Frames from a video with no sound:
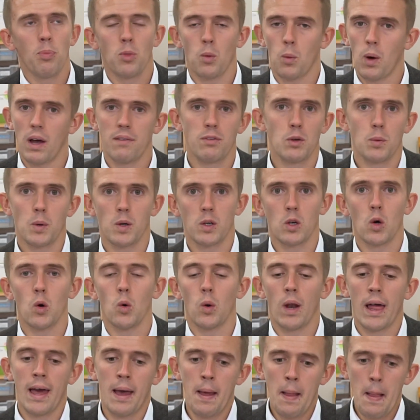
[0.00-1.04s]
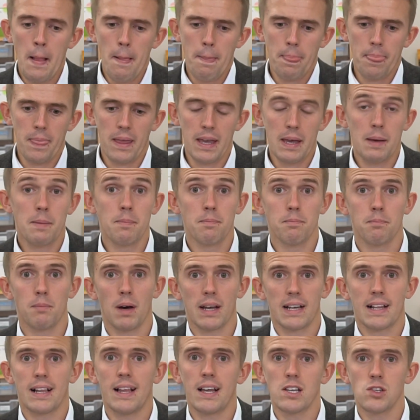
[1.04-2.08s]
whatever you want to call it, in
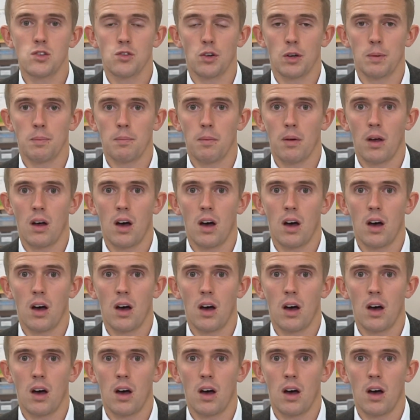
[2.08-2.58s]
my classroom.